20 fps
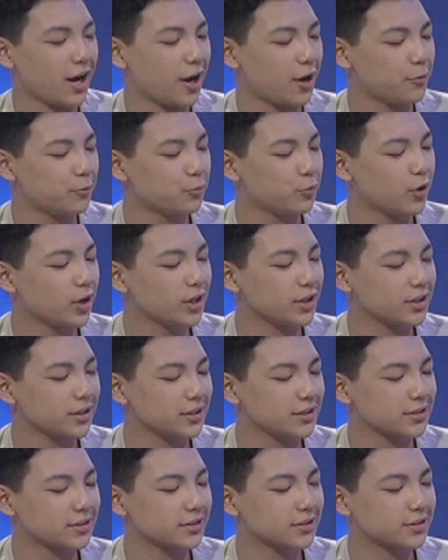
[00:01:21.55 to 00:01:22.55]
Um, one
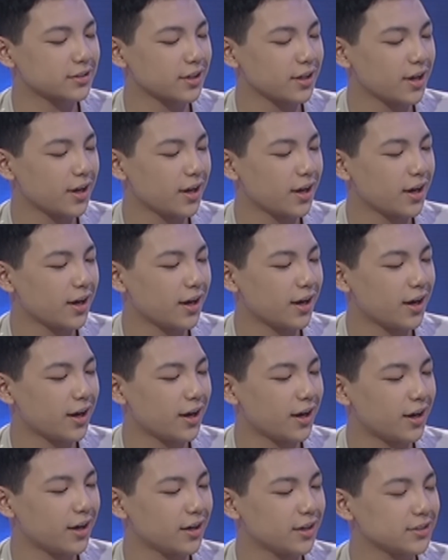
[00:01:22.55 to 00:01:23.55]
is
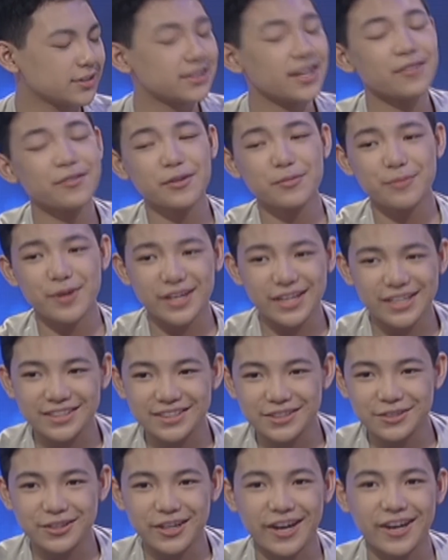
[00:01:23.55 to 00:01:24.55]
uh, Seven
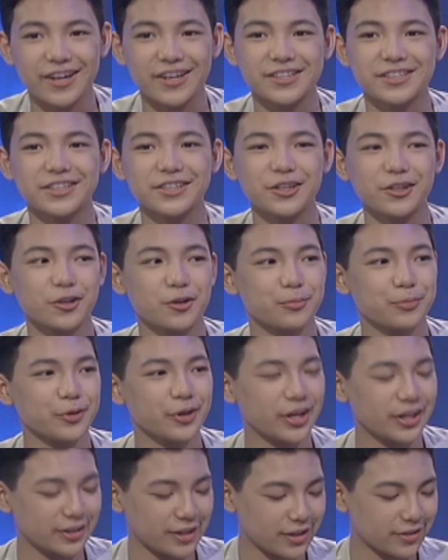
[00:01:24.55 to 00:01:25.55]
Minutes, yung carrier single ko po,
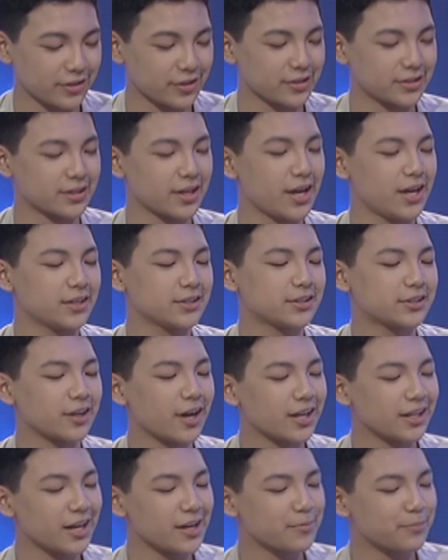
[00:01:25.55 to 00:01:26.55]
and then there's
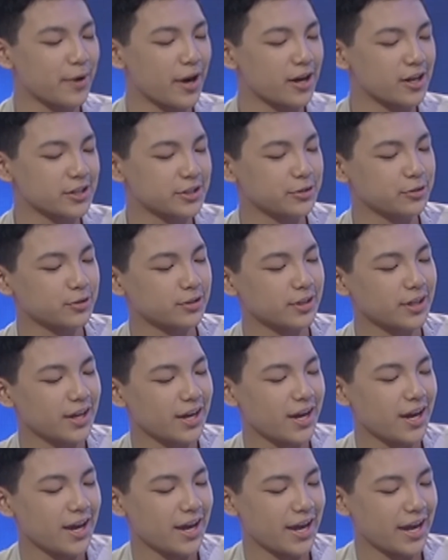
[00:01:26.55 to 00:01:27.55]
Starlight Parachute
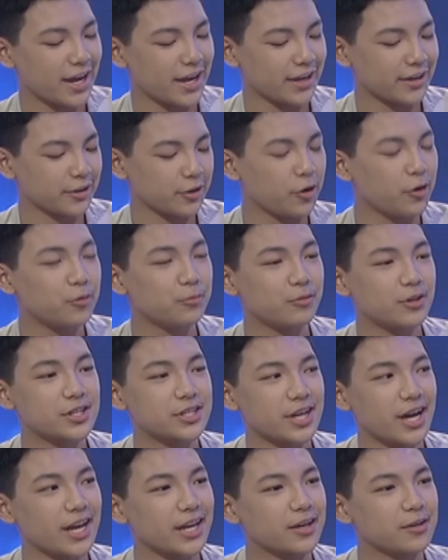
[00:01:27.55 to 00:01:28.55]
and Home, which
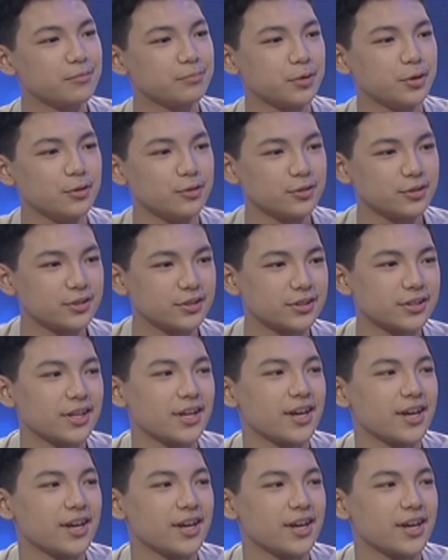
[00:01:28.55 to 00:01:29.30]
I composed.